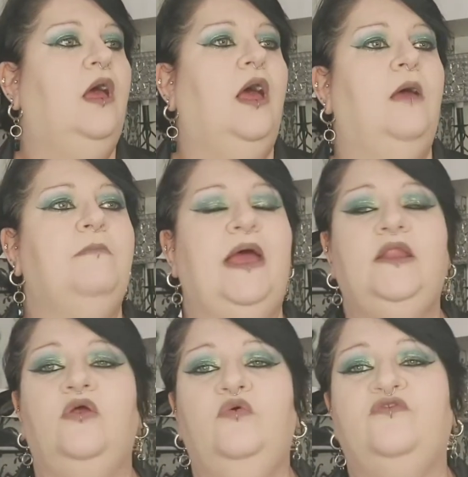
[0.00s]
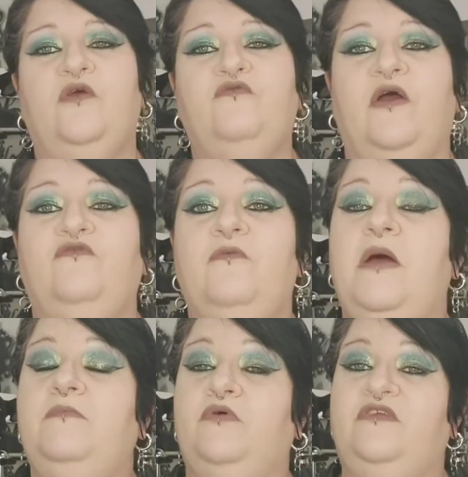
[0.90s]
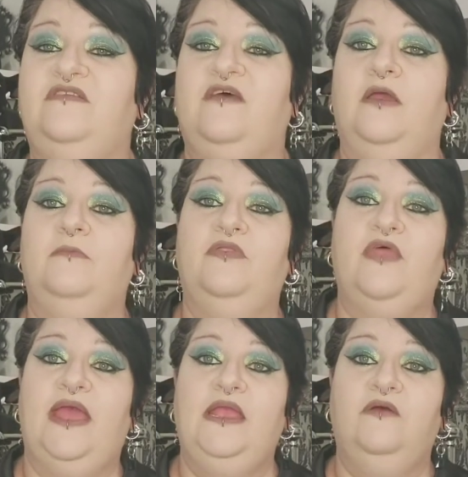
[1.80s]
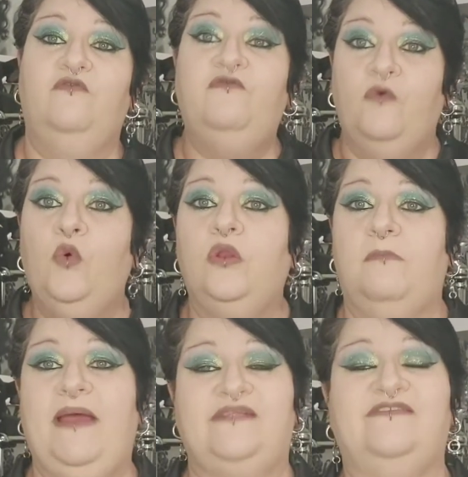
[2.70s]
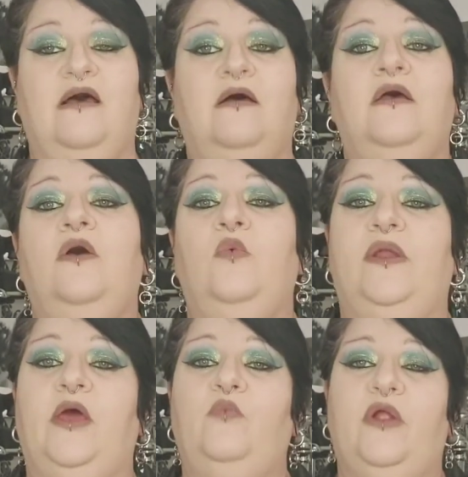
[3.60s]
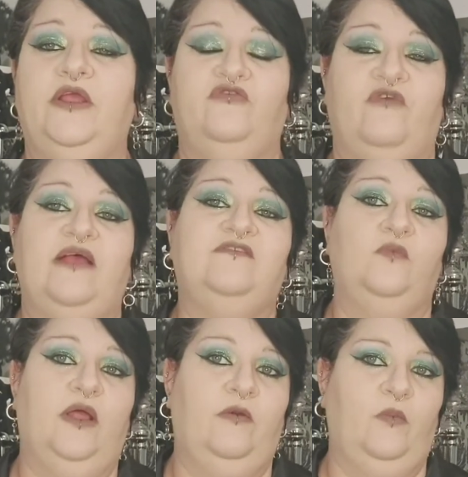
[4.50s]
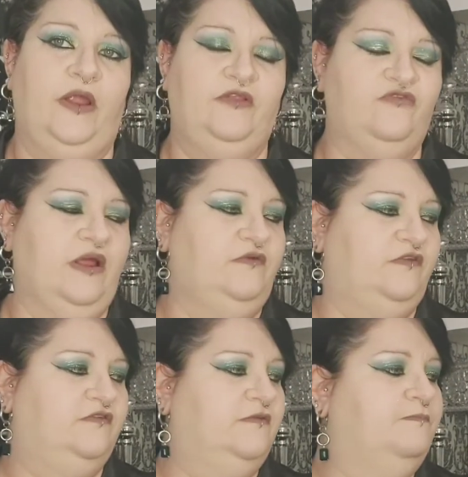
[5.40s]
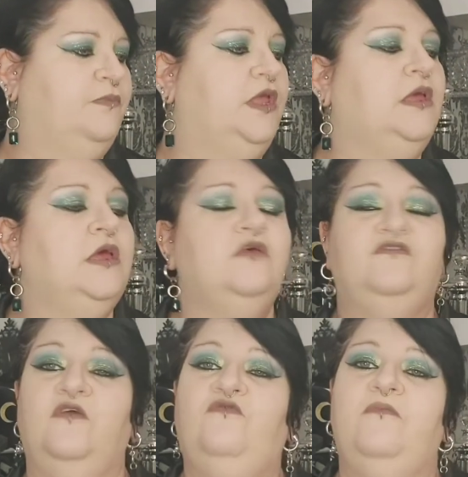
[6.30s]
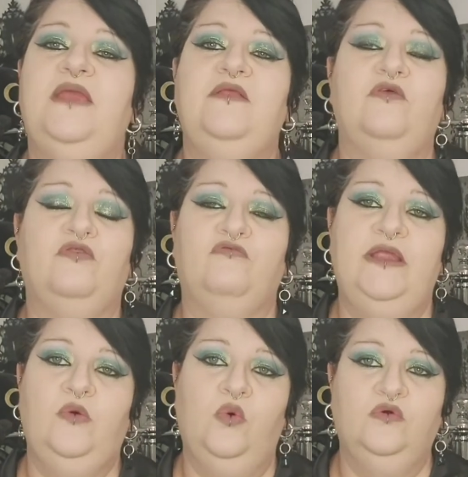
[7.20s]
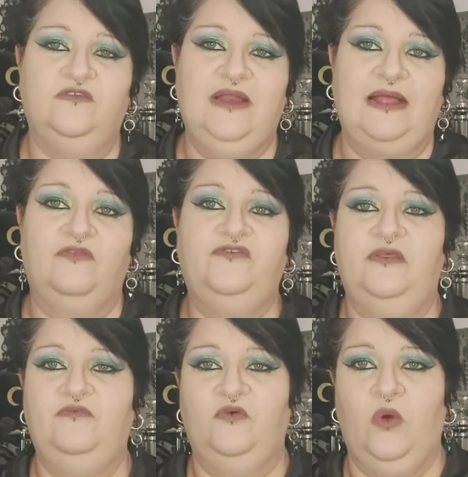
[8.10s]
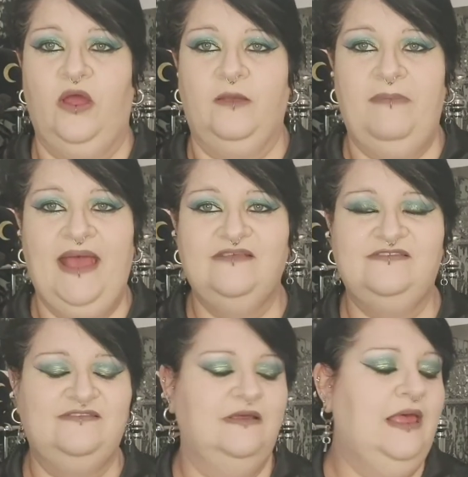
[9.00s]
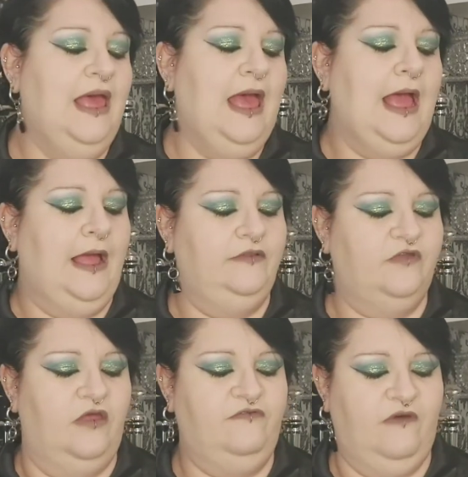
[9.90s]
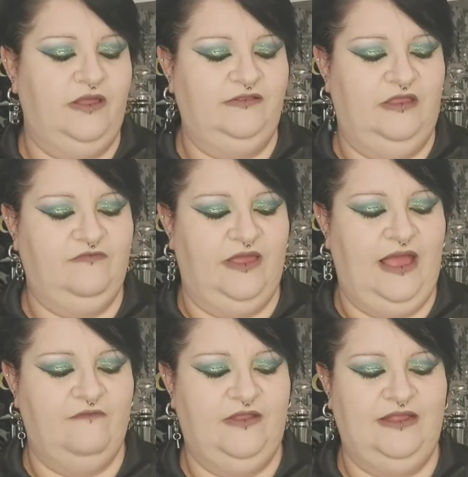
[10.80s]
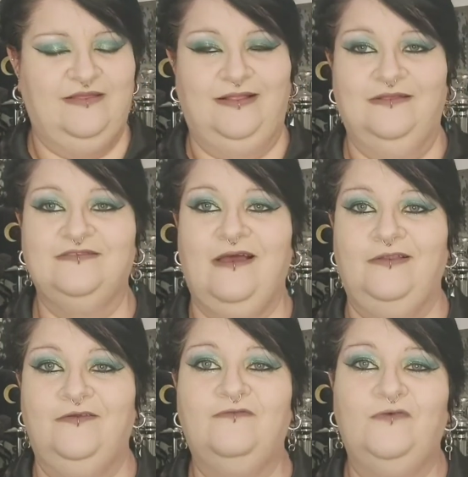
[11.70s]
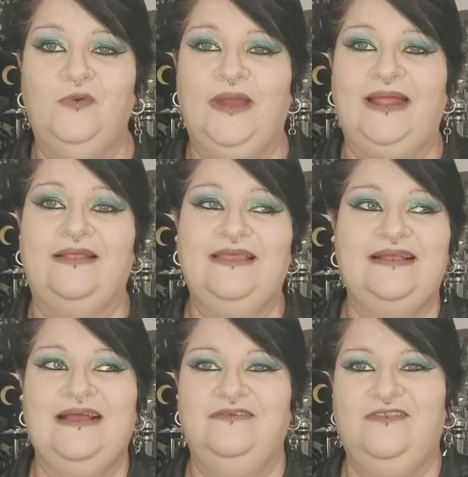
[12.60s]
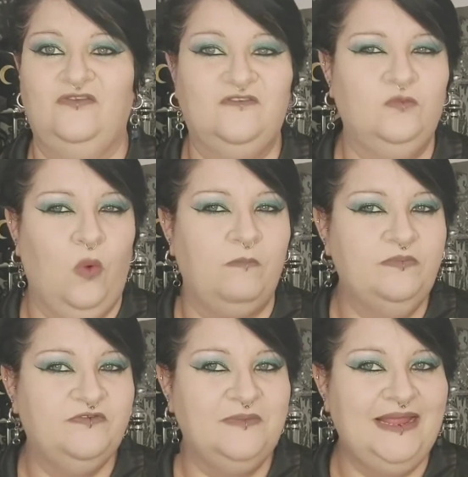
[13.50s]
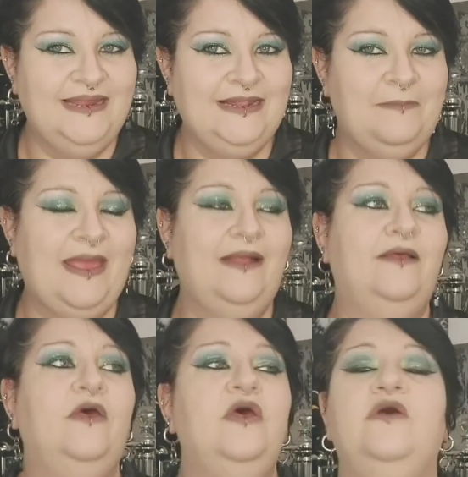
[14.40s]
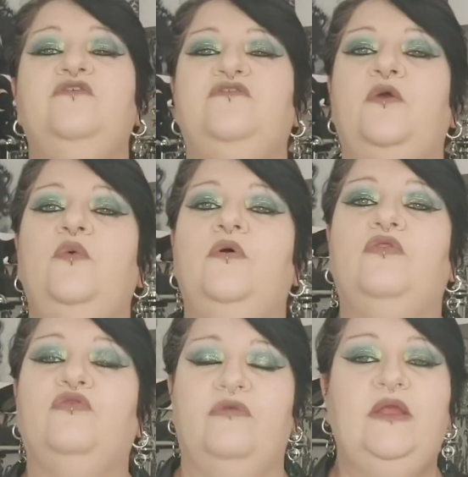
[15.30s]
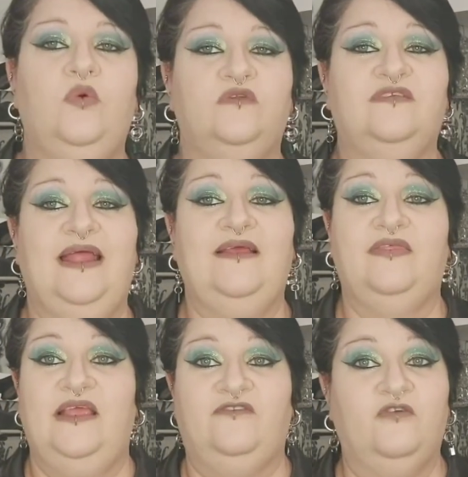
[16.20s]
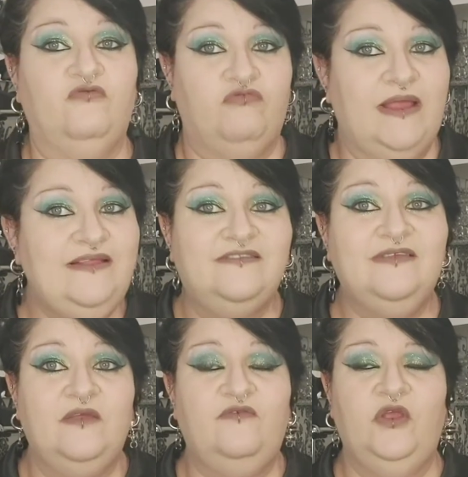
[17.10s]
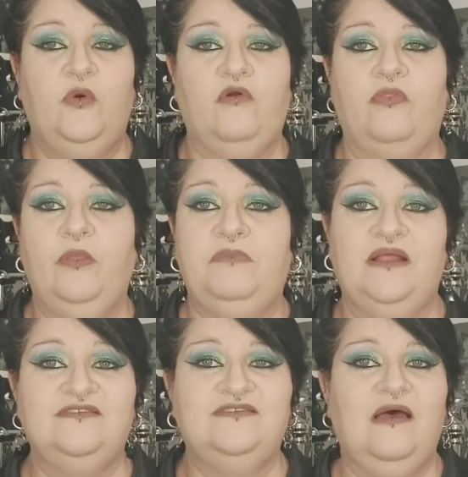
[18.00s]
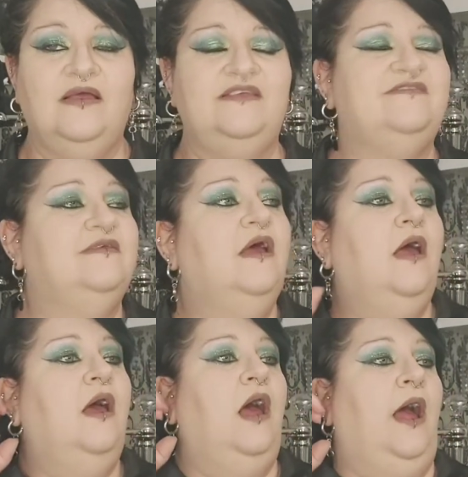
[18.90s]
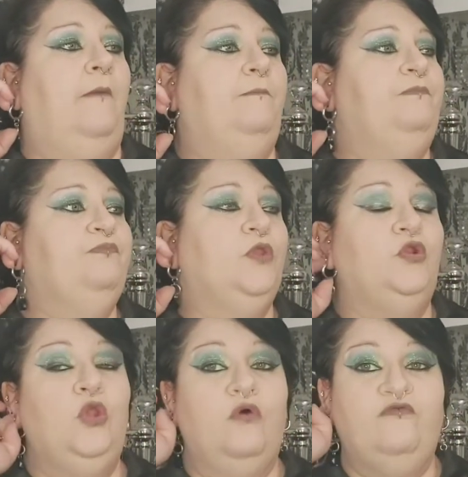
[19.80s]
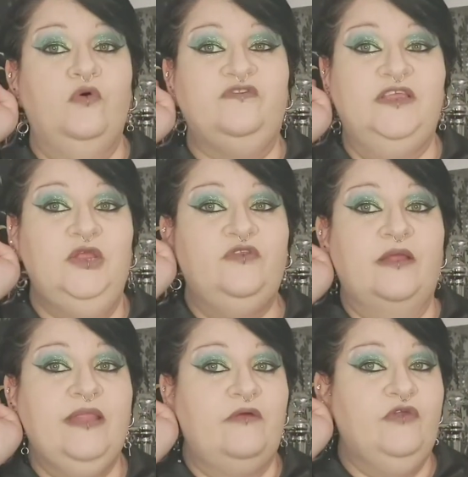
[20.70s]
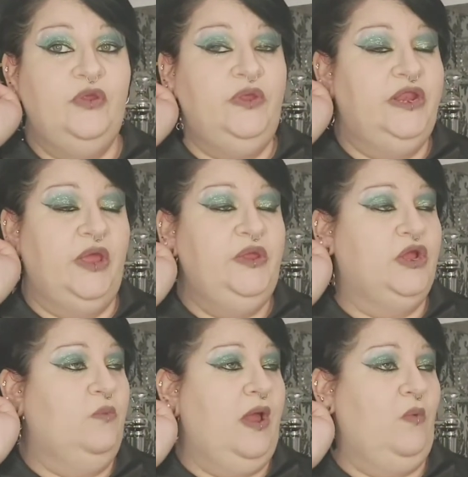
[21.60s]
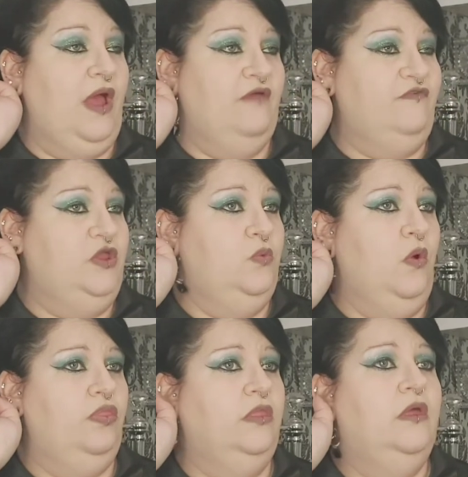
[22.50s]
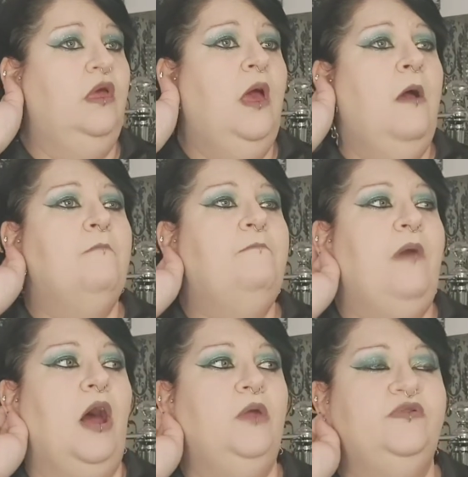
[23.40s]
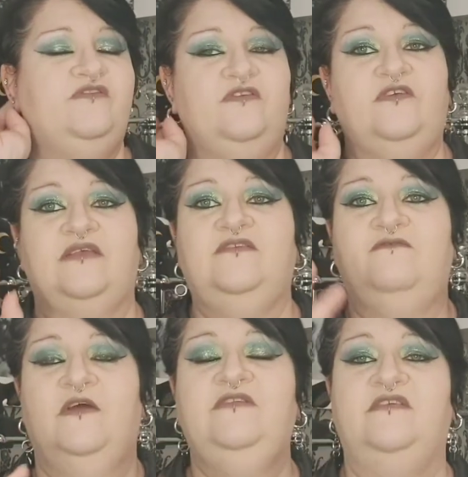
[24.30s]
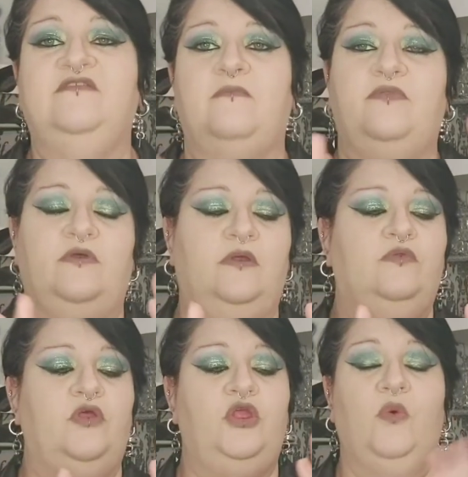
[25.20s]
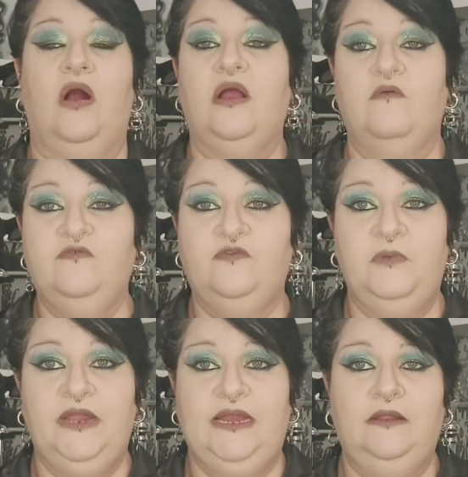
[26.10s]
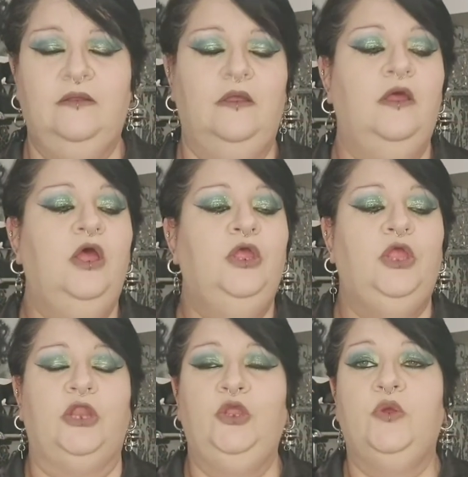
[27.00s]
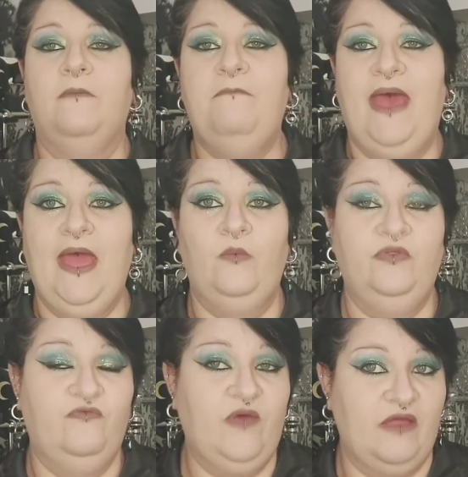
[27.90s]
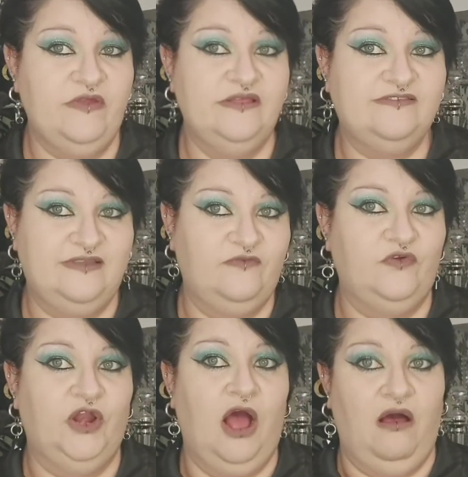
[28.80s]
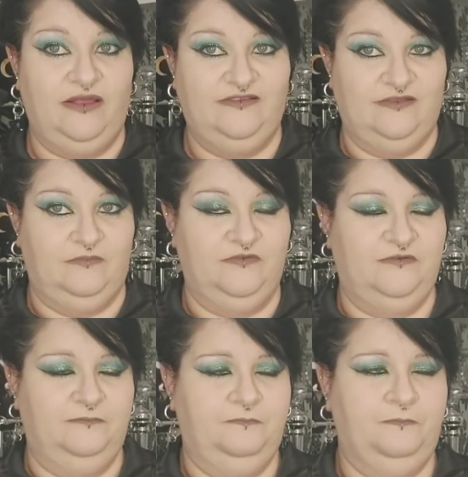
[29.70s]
And I also find for my body type, they fall better when I'm wearing a dress or where I'm wearing trousers. So for me, the 3/4 length seem to work best. And I find if I have anything that's kind of full length, it kind of swamps me a little bit. So 3/4 length is great if you are on the plus size. Not forcing you down that route, you know, you can wear whatever you want. But I would suggest finding something that you are comfortable in, and you can pair with various different items.